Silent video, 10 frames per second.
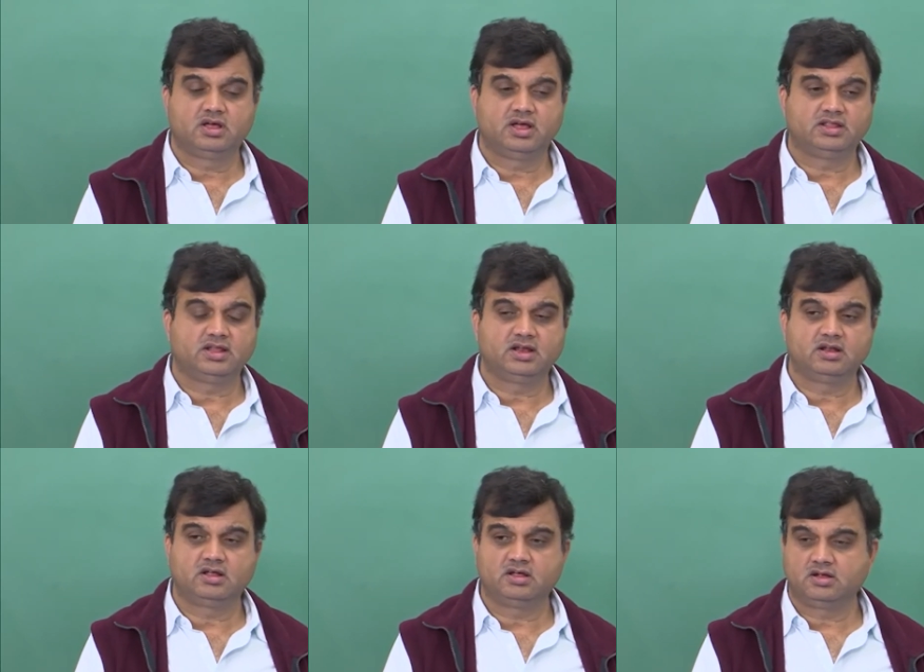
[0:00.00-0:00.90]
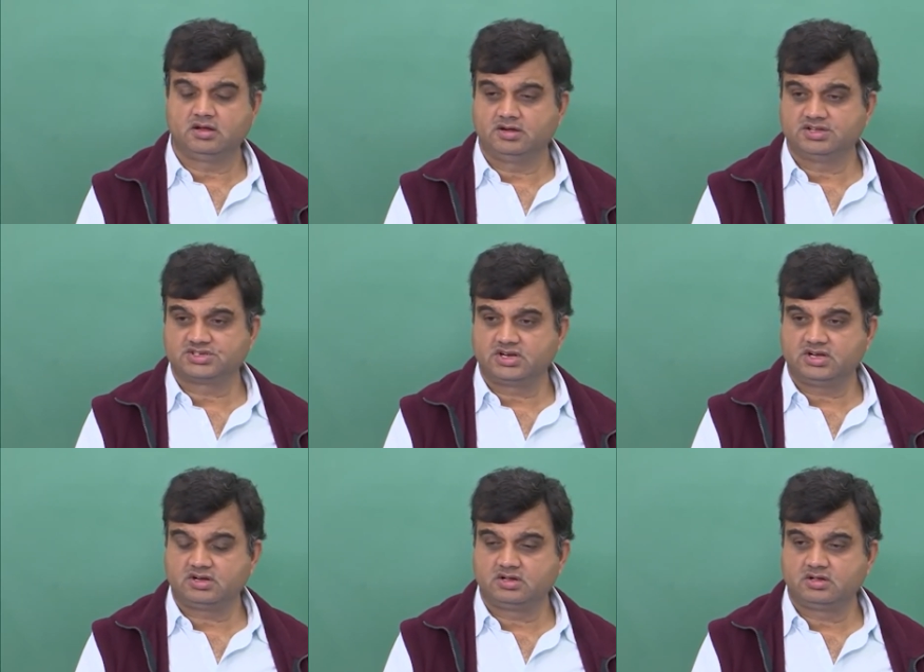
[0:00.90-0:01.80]
and then
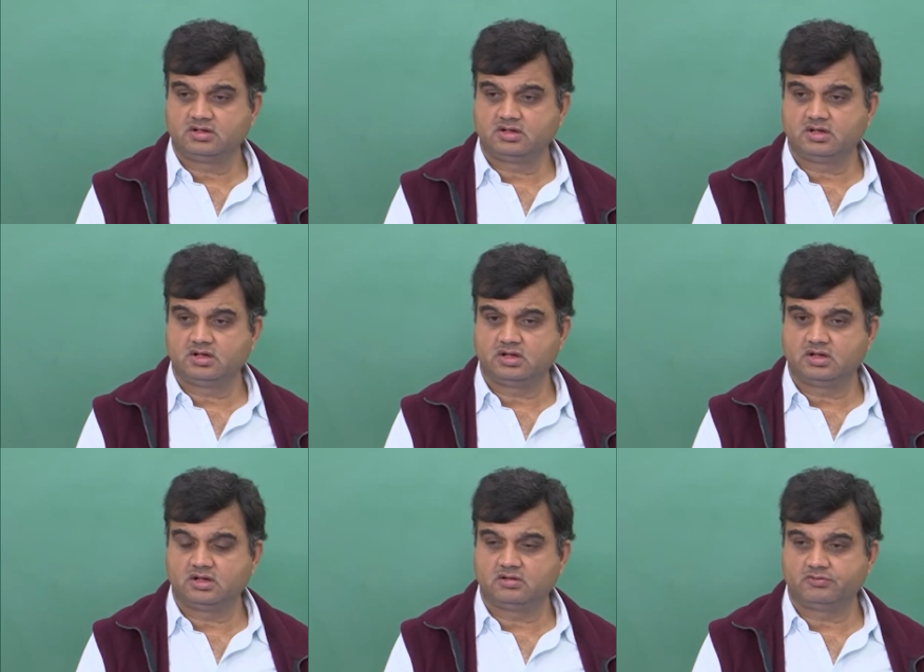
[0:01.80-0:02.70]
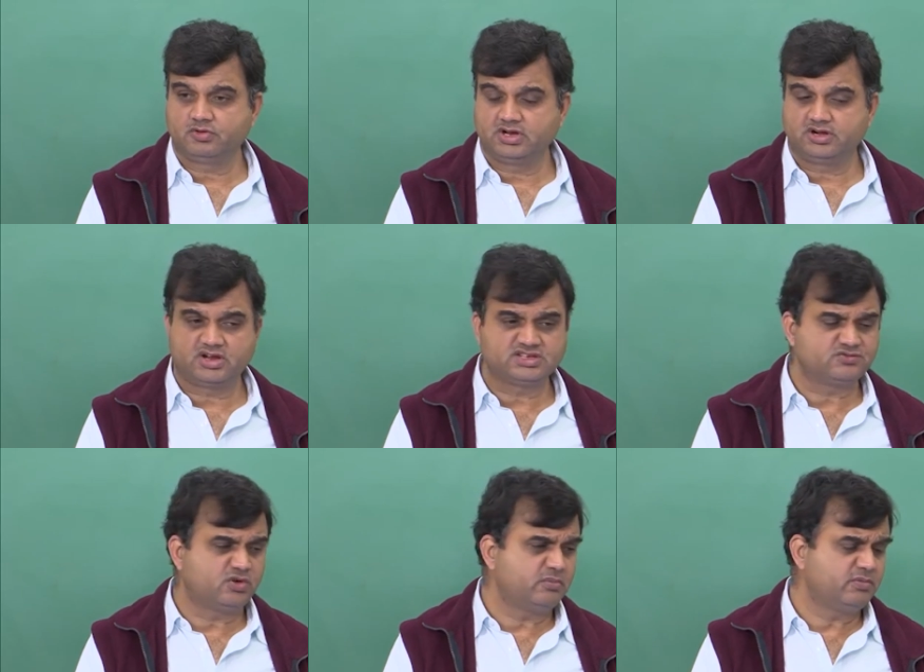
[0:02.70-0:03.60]
discrete Fourier
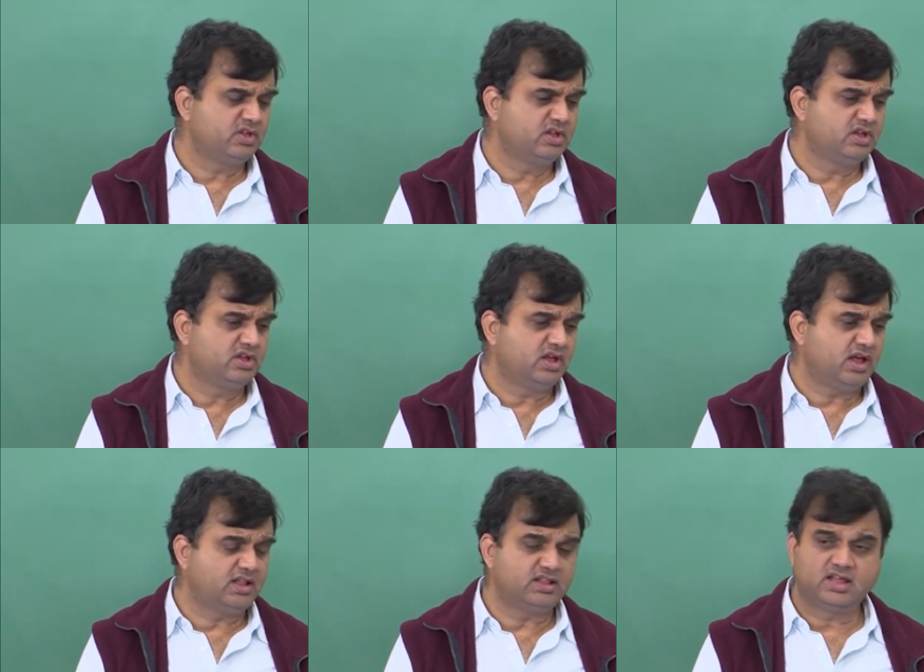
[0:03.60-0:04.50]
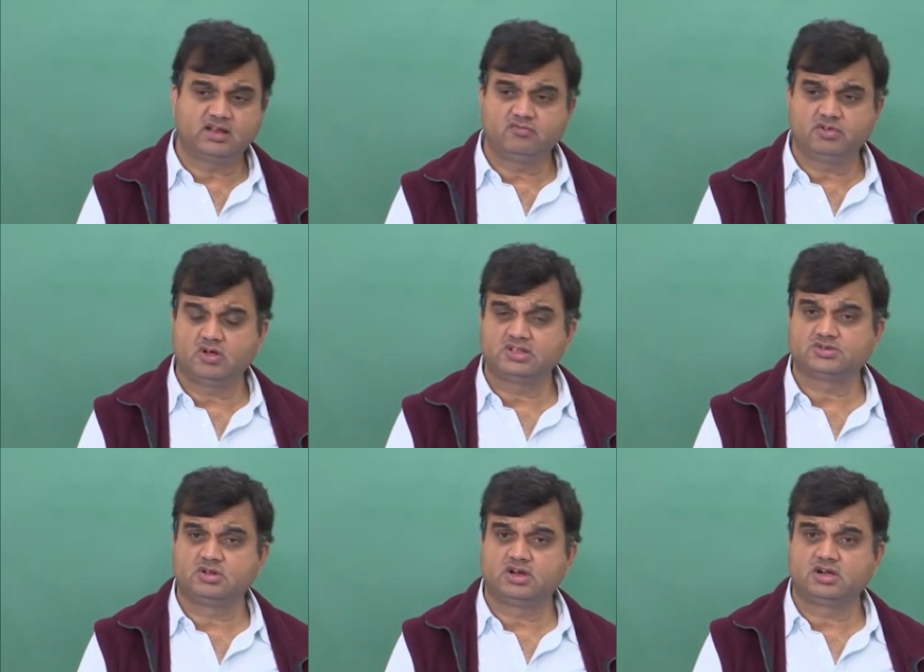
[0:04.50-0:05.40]
transform. And then we
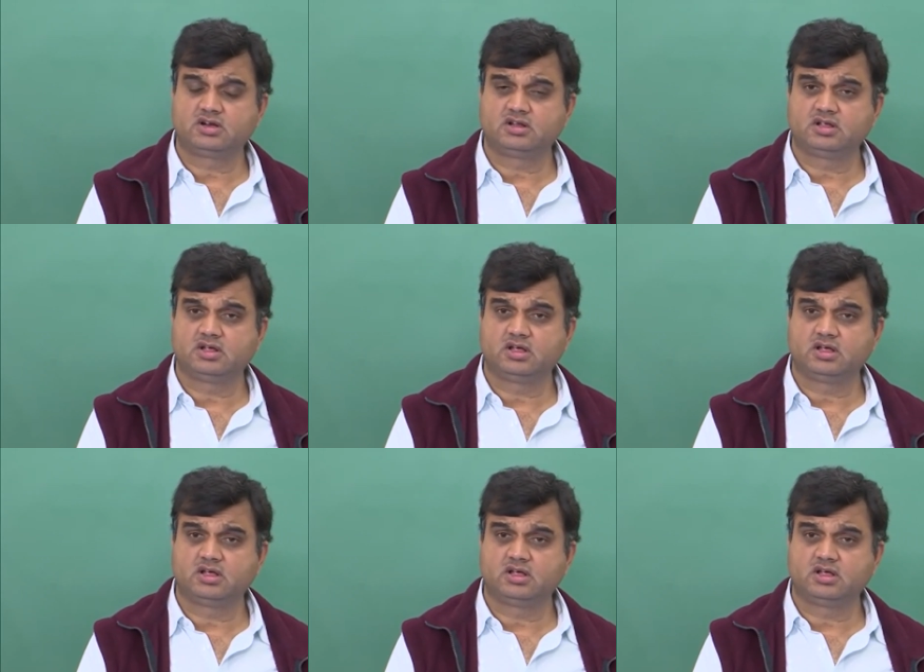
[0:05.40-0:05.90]
also learned